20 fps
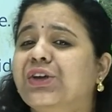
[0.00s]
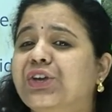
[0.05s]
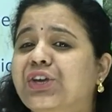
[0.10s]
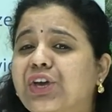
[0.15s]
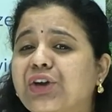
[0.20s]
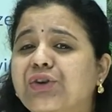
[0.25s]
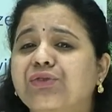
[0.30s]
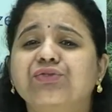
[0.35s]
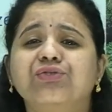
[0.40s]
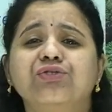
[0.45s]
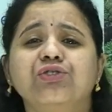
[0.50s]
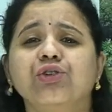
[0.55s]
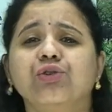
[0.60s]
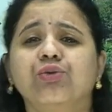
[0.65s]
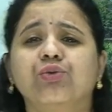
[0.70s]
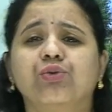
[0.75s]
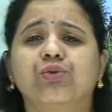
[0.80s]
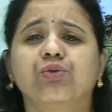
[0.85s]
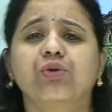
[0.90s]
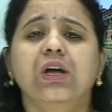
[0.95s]
gives
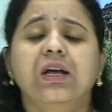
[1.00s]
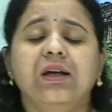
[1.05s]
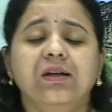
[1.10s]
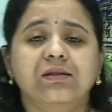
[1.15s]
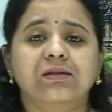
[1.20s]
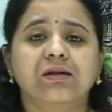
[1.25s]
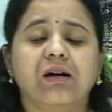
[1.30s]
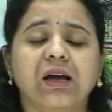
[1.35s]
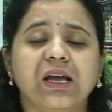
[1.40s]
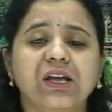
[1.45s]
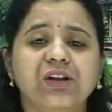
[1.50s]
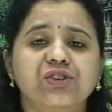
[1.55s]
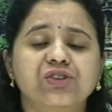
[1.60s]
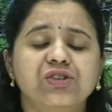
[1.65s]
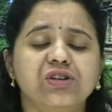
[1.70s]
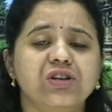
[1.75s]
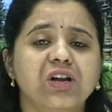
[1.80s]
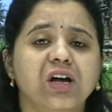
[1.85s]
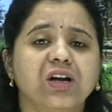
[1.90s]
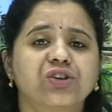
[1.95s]
you the
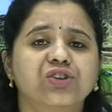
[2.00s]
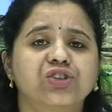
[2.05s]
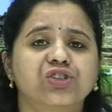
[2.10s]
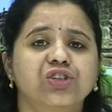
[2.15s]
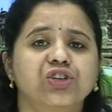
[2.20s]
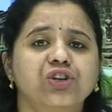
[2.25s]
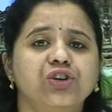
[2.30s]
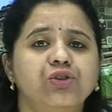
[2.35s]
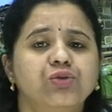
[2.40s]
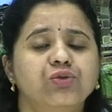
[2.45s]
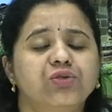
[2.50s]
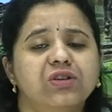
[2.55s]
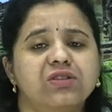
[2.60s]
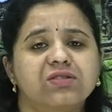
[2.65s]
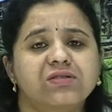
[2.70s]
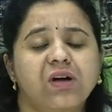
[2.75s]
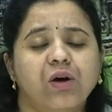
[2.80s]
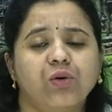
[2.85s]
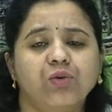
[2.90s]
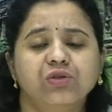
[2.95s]
introduction to the
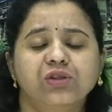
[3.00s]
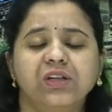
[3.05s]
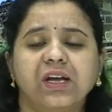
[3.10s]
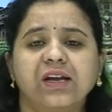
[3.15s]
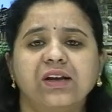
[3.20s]
South